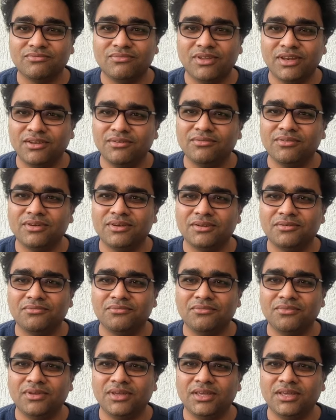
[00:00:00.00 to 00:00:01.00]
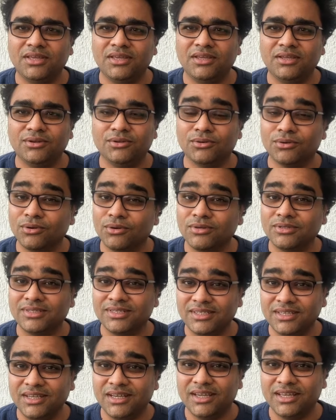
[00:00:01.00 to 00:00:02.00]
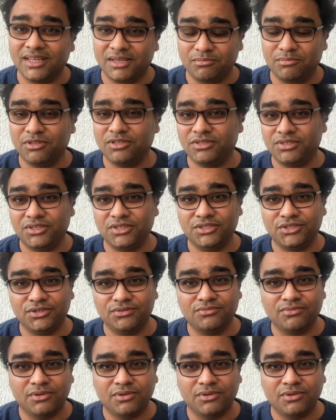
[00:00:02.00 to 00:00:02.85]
whenever we do not seek any appreciation